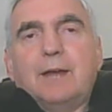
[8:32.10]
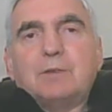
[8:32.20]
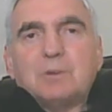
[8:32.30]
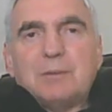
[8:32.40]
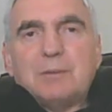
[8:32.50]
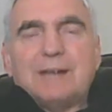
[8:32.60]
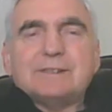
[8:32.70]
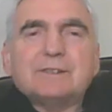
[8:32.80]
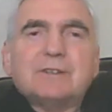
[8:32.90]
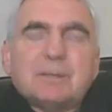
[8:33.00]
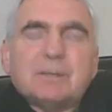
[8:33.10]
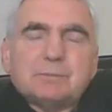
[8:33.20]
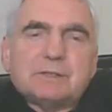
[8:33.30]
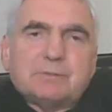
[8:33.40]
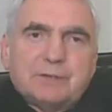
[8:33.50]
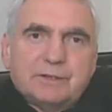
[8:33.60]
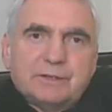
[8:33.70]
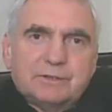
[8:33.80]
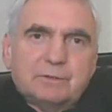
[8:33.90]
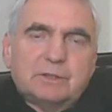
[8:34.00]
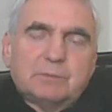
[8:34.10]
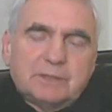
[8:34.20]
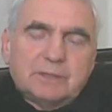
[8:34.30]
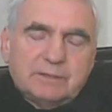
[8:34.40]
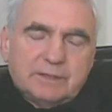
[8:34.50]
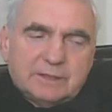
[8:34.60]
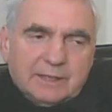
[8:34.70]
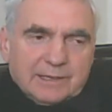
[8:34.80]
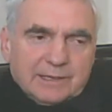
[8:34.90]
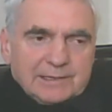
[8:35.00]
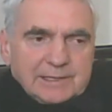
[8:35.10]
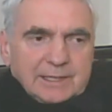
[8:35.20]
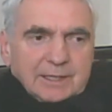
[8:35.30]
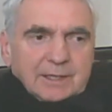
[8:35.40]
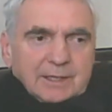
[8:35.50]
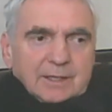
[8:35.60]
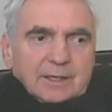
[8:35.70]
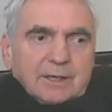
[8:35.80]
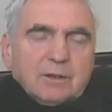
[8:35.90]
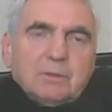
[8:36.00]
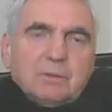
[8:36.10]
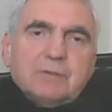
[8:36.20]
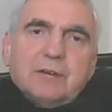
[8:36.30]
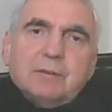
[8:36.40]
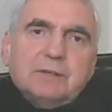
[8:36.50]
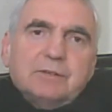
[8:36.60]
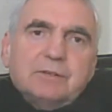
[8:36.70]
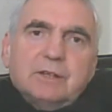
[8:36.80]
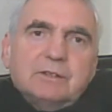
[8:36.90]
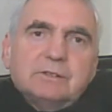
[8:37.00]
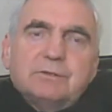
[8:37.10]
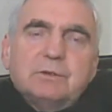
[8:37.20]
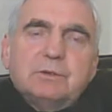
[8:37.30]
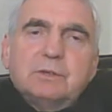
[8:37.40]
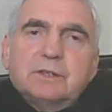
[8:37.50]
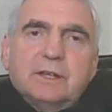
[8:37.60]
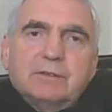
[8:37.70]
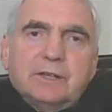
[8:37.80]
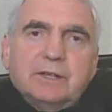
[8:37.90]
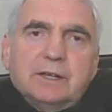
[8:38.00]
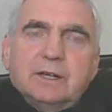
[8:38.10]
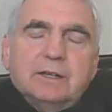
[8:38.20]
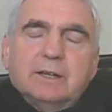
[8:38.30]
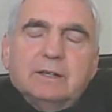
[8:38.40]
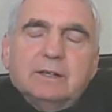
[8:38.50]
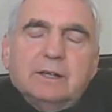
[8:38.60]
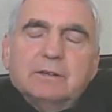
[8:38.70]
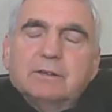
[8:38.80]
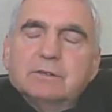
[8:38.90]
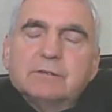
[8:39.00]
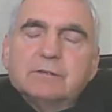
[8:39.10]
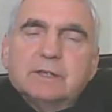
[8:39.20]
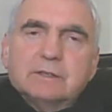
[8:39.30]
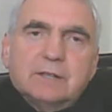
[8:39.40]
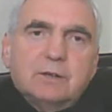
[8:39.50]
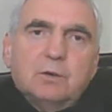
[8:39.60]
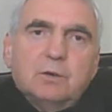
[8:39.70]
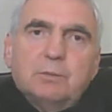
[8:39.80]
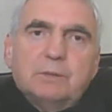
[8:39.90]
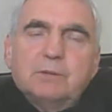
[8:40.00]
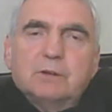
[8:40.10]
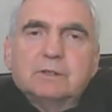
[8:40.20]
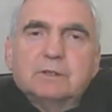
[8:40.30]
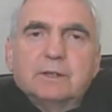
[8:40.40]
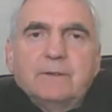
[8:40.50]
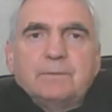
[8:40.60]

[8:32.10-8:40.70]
And we got married on April the 1st, would you believe it? And all my family saying, you're a fool, Clive. And I thought, right, I hope I'm not.